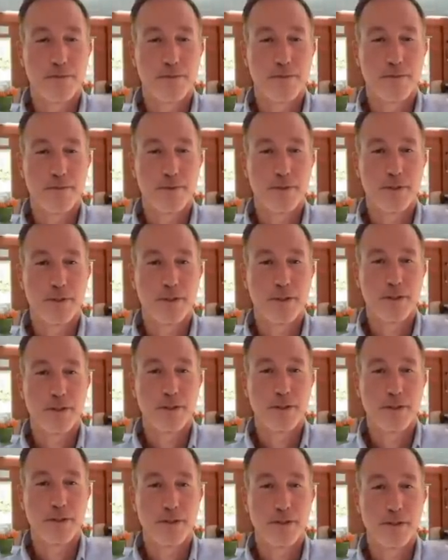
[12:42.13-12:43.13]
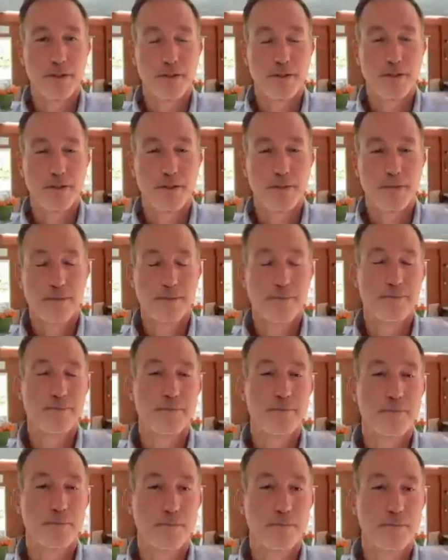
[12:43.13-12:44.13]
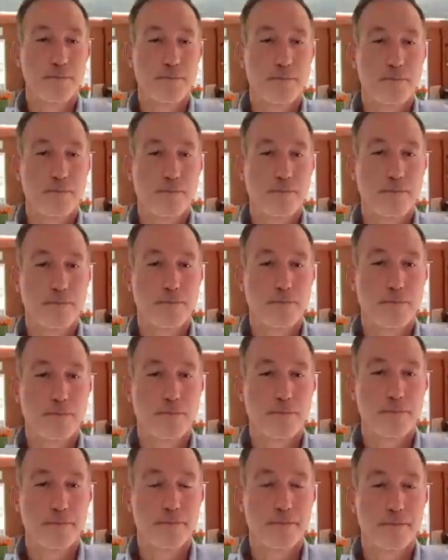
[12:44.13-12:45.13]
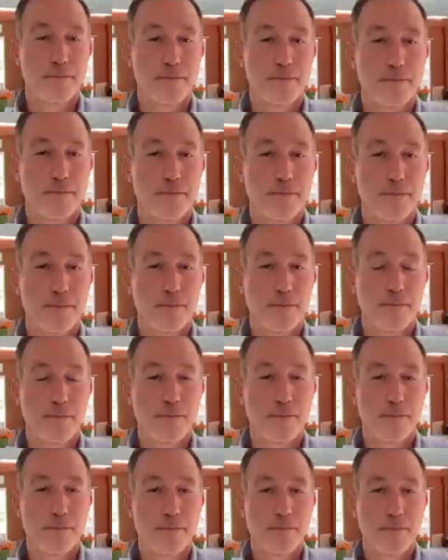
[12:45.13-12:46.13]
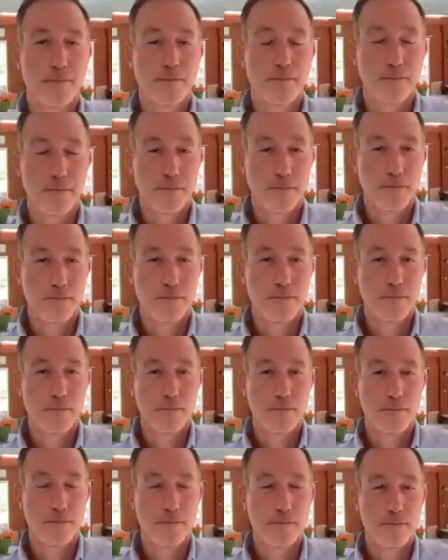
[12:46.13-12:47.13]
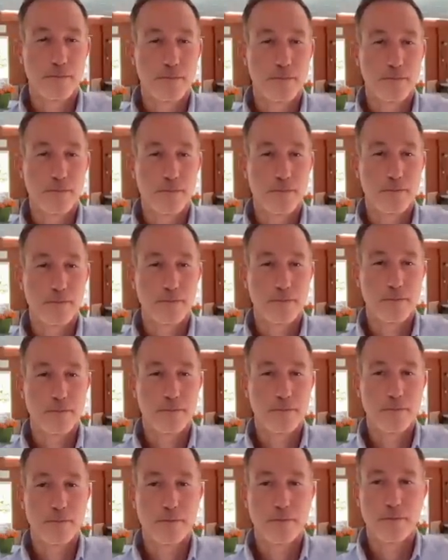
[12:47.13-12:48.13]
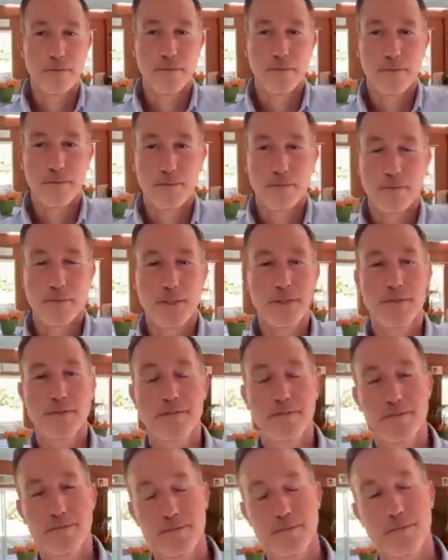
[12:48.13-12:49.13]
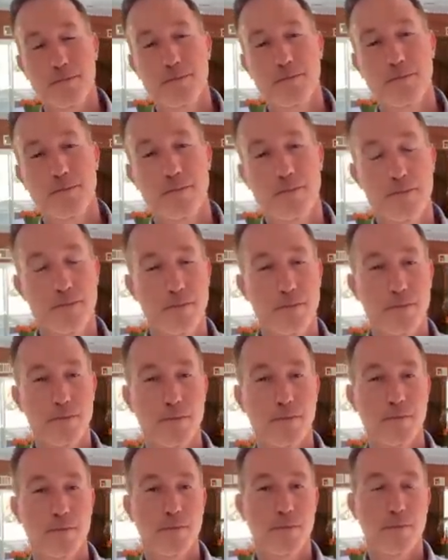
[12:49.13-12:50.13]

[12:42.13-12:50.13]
No words are spoken by the person on screen.